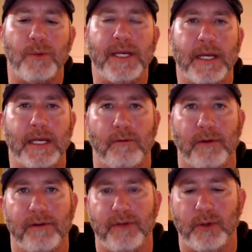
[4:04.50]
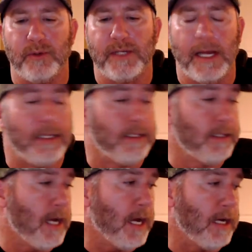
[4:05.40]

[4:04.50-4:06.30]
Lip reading: be getting a review done.